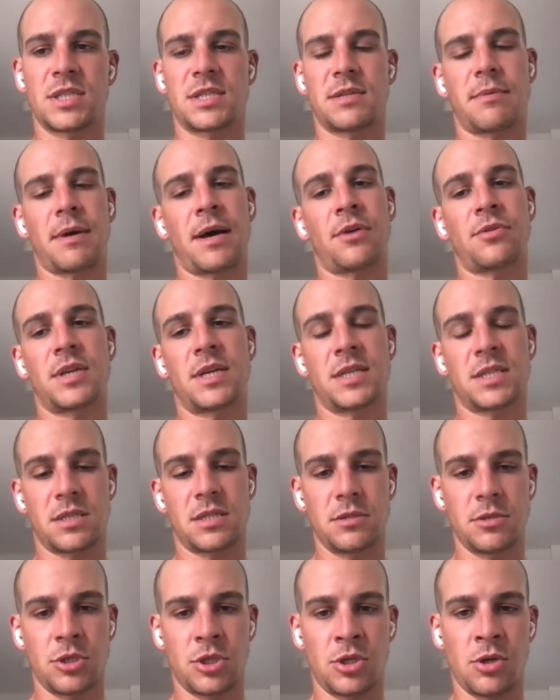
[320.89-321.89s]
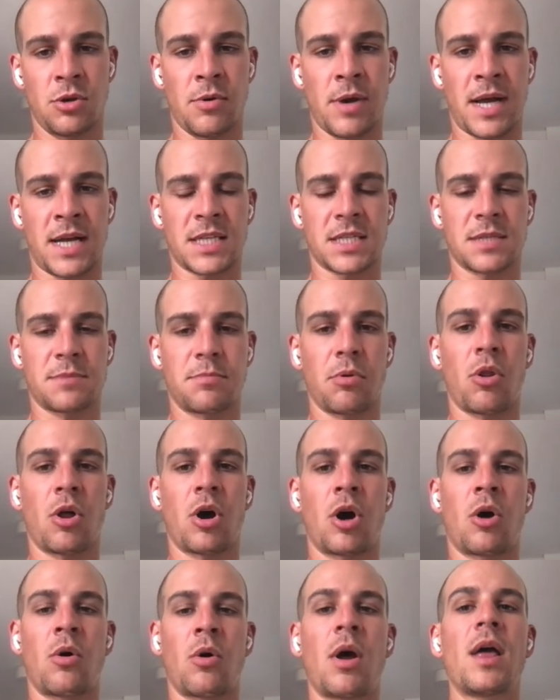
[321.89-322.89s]
about this. Do ask
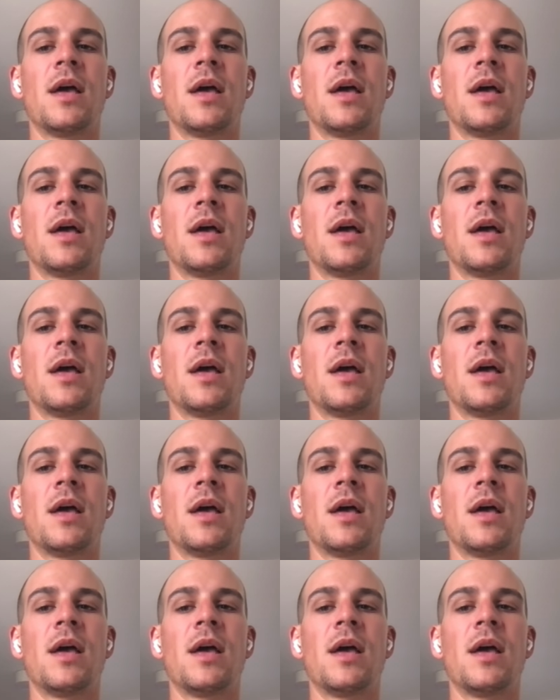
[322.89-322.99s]
below.